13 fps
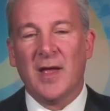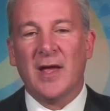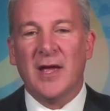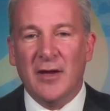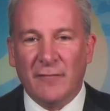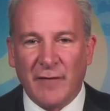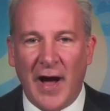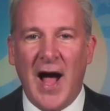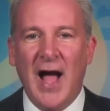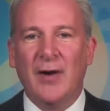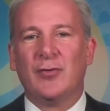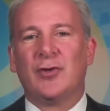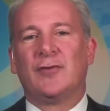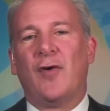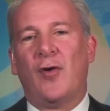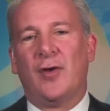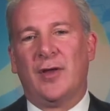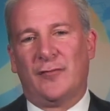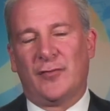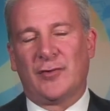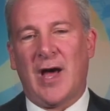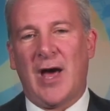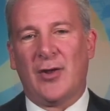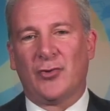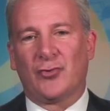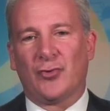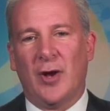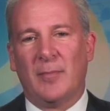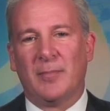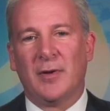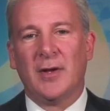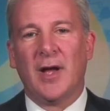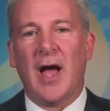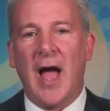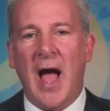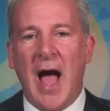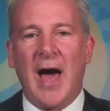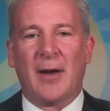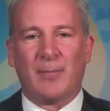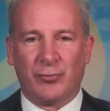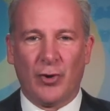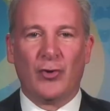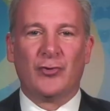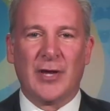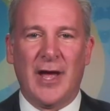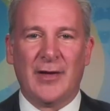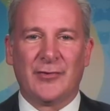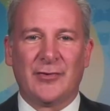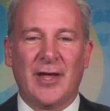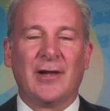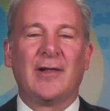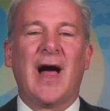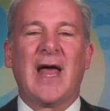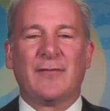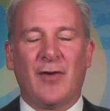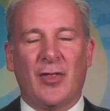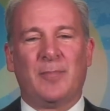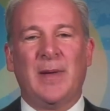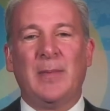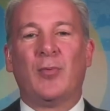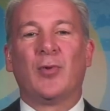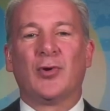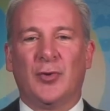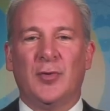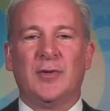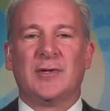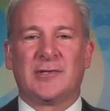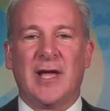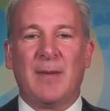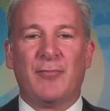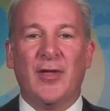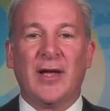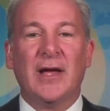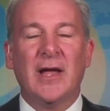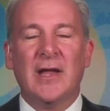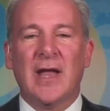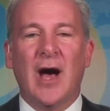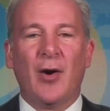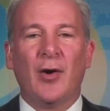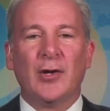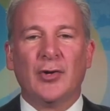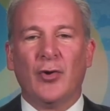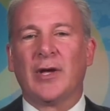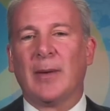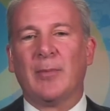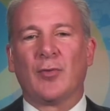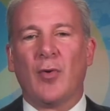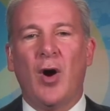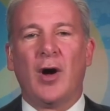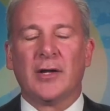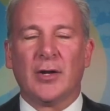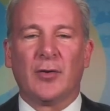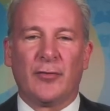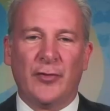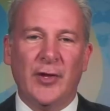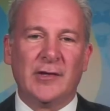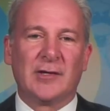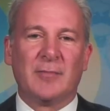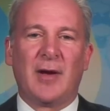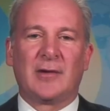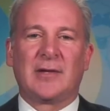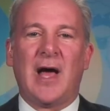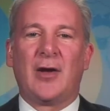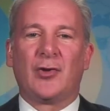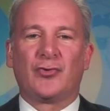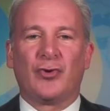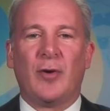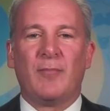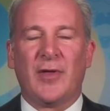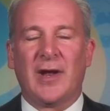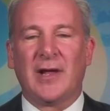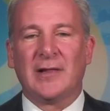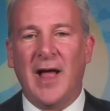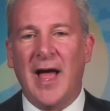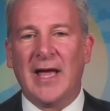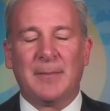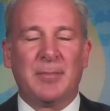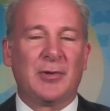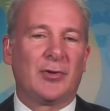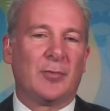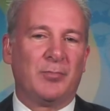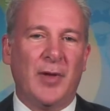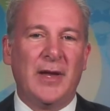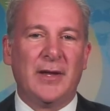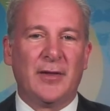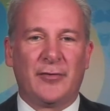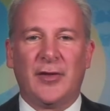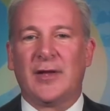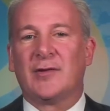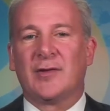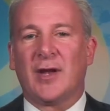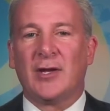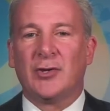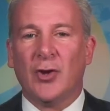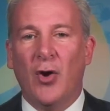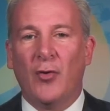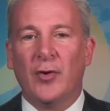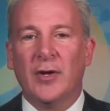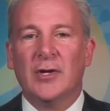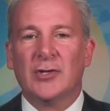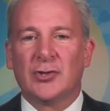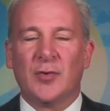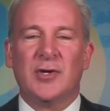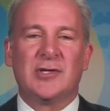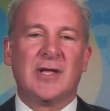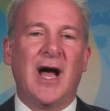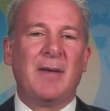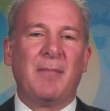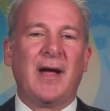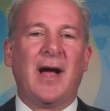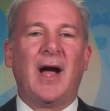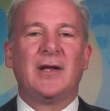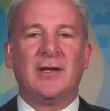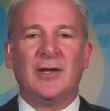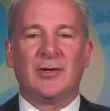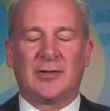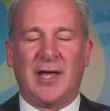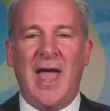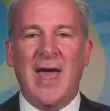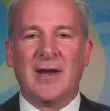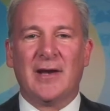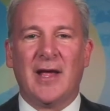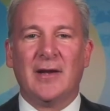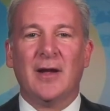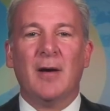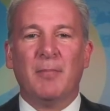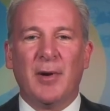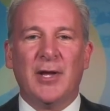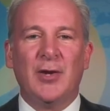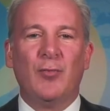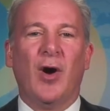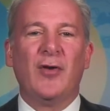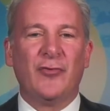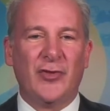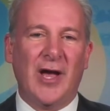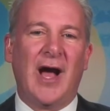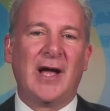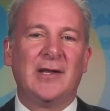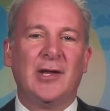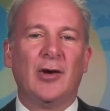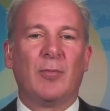if I was voting for Donald Trump, out of protest, and a lot of other people were doing the same thing. Now, don't get me wrong, there are things about Donald Trump that I like, but there are plenty of things that I don't. So he's not my ideal candidate, but he was the ideal